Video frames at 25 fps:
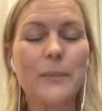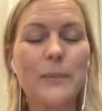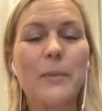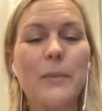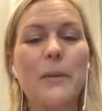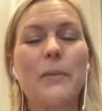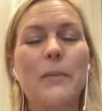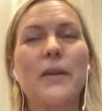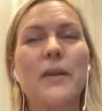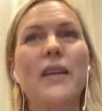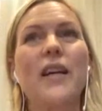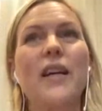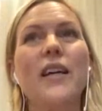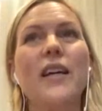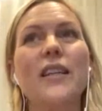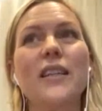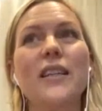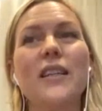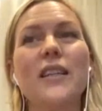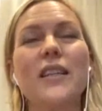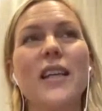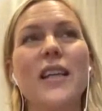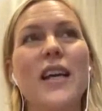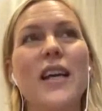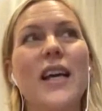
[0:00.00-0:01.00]
But
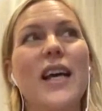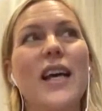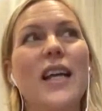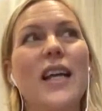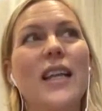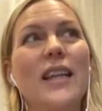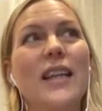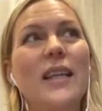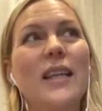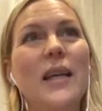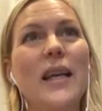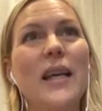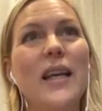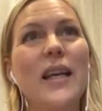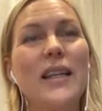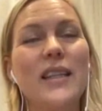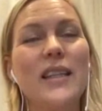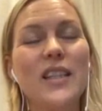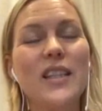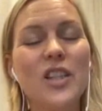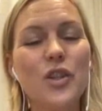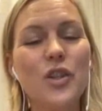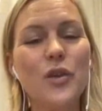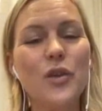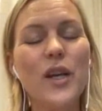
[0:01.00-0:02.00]
because the
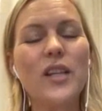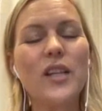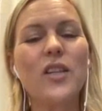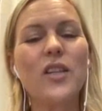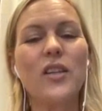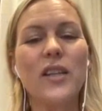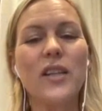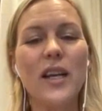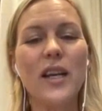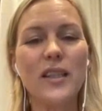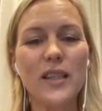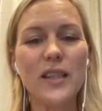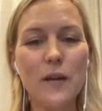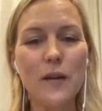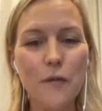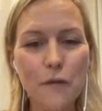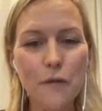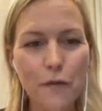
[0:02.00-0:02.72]
streets are just